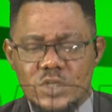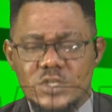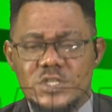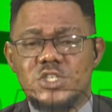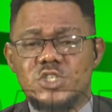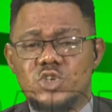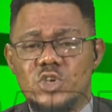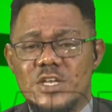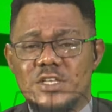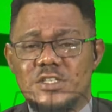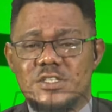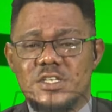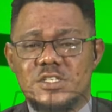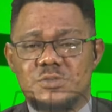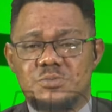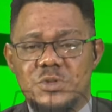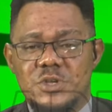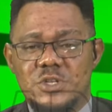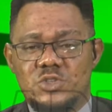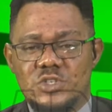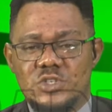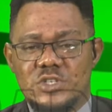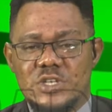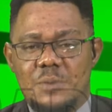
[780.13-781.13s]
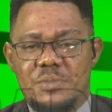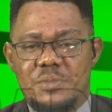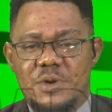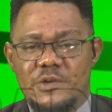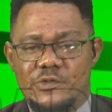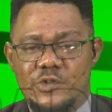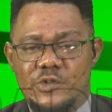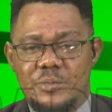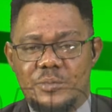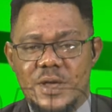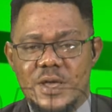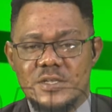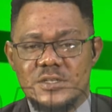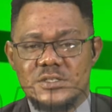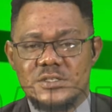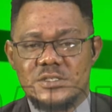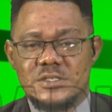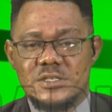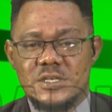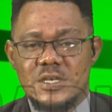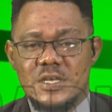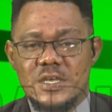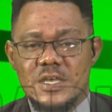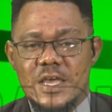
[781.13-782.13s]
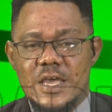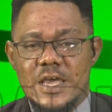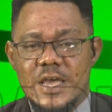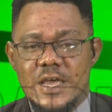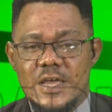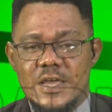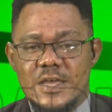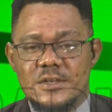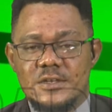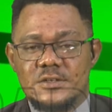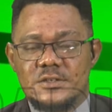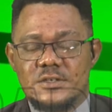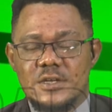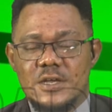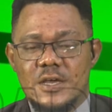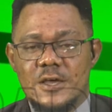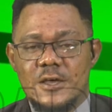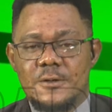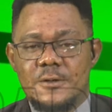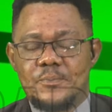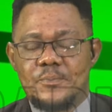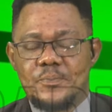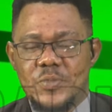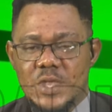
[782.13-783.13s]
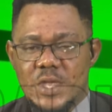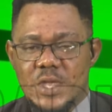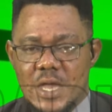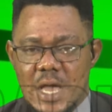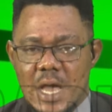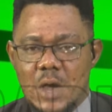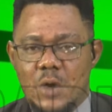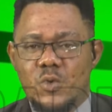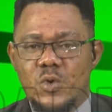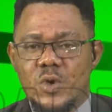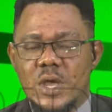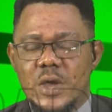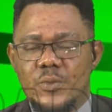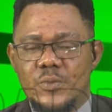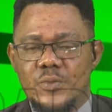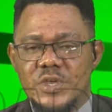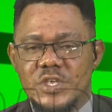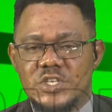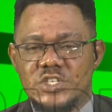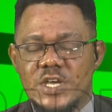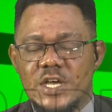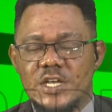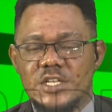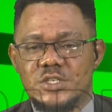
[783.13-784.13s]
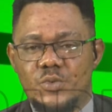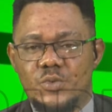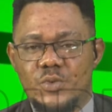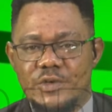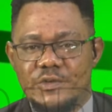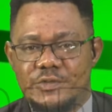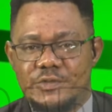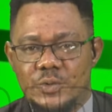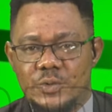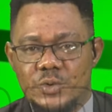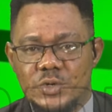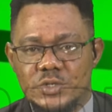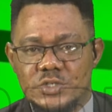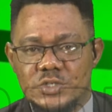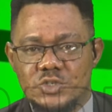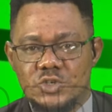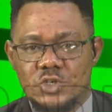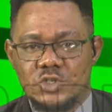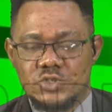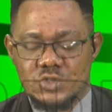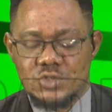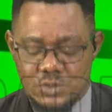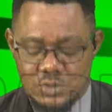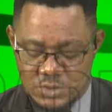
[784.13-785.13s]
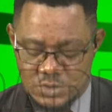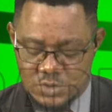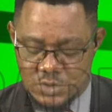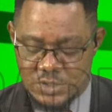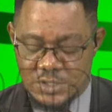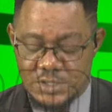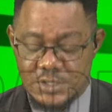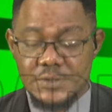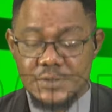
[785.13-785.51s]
is your assessment on their performance, and uh, how can we chart a way forward, Doctor Tony?